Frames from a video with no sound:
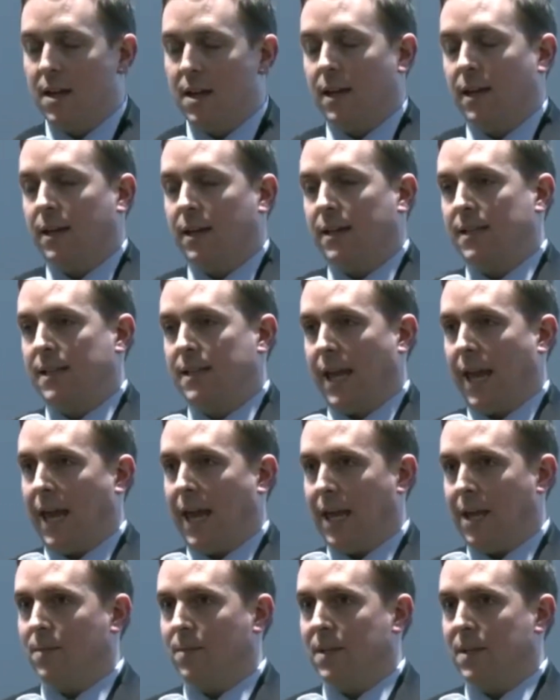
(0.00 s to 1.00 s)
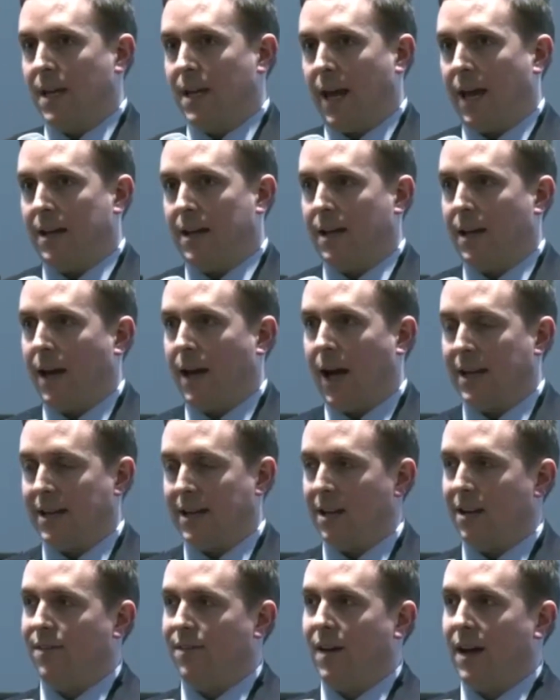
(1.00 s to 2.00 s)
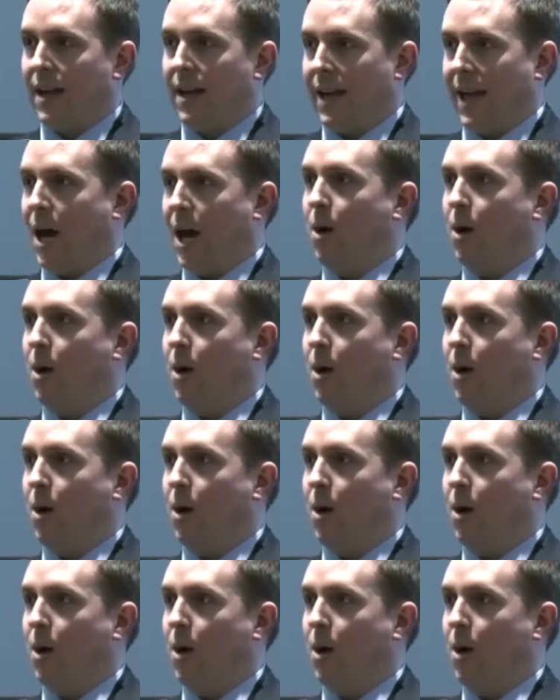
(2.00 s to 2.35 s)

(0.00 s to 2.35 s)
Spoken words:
is aimed at identifying how